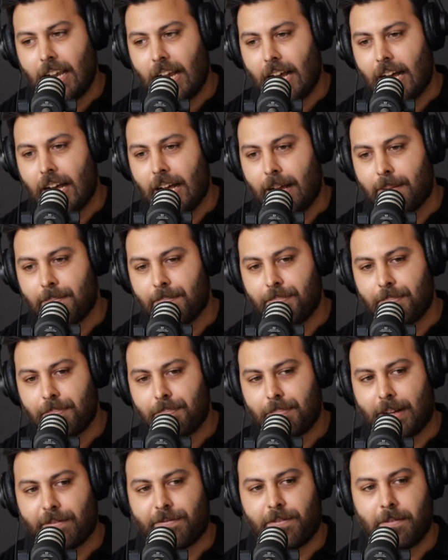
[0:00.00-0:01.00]

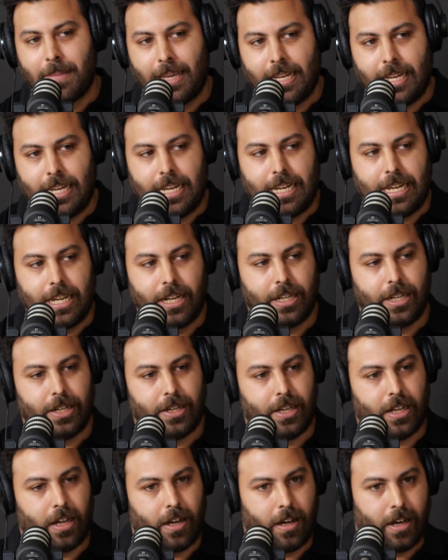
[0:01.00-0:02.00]
But for me,
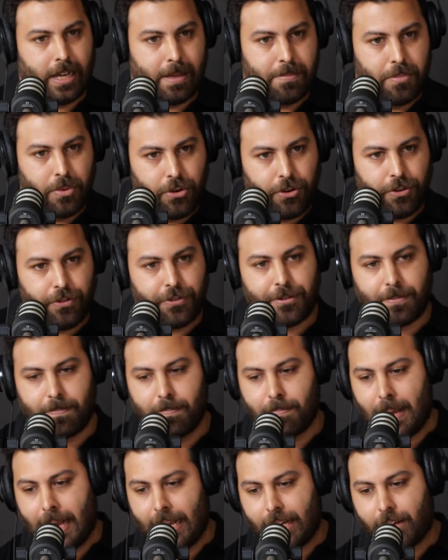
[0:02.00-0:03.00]
I moved
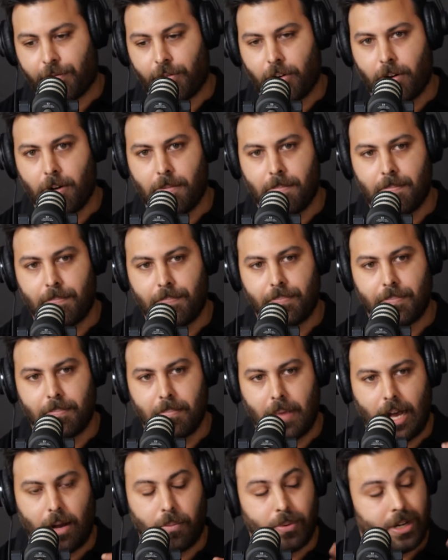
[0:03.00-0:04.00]
back from,
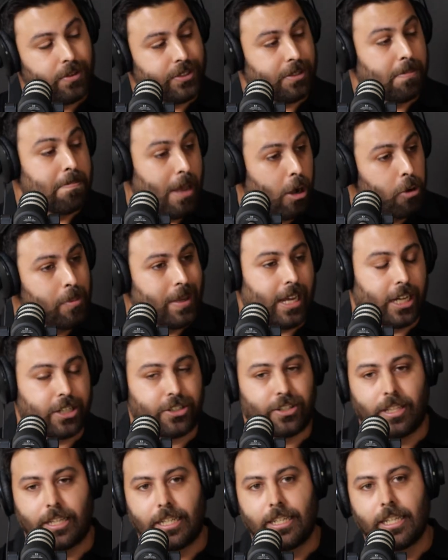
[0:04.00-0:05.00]
when I was in Melbourne,
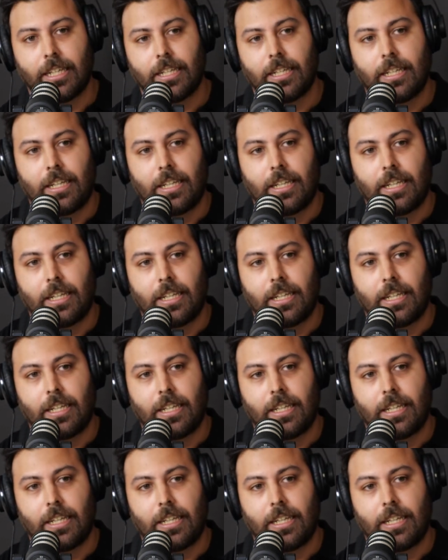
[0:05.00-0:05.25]
actually,